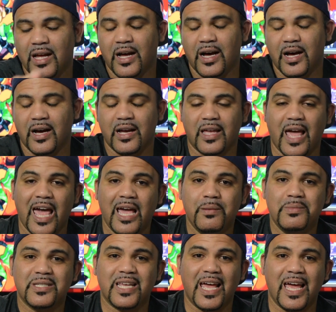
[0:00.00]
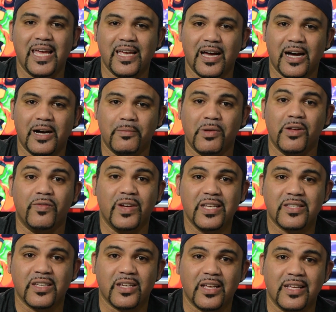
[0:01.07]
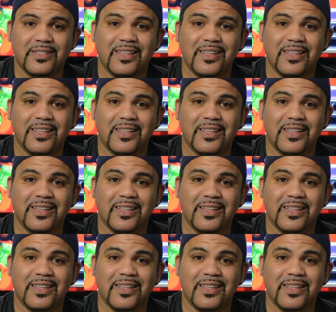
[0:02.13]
Games a visit.